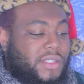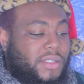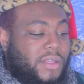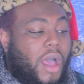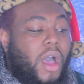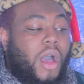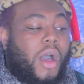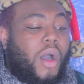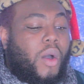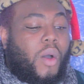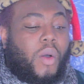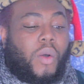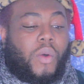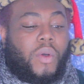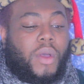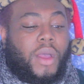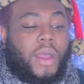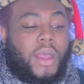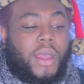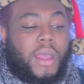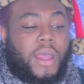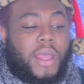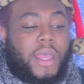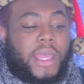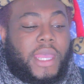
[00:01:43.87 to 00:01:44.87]
So,
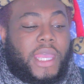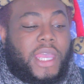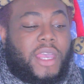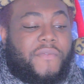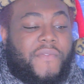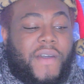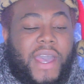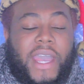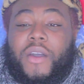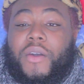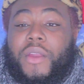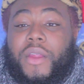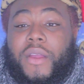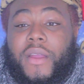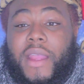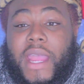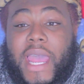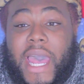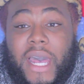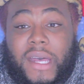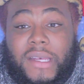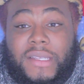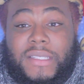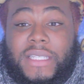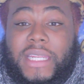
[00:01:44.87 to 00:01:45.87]
if I go to her
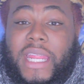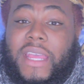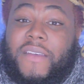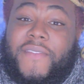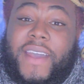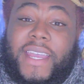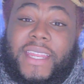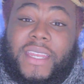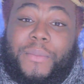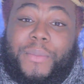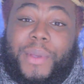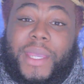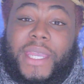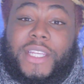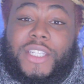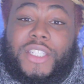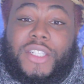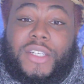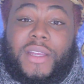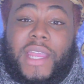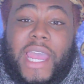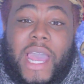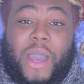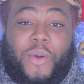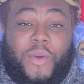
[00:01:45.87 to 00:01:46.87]
house and I find a
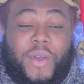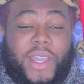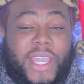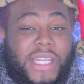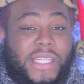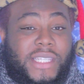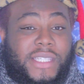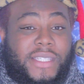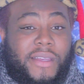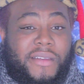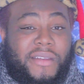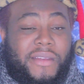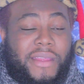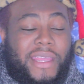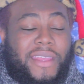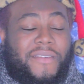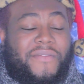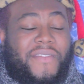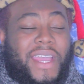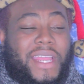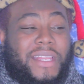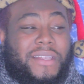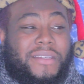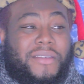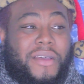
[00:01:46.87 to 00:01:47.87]
picture, I will insert it.
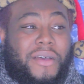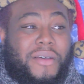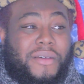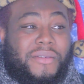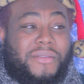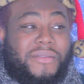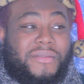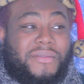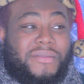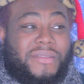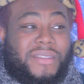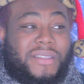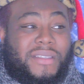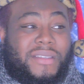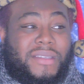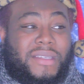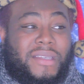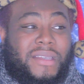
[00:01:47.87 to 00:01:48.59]
If I don't,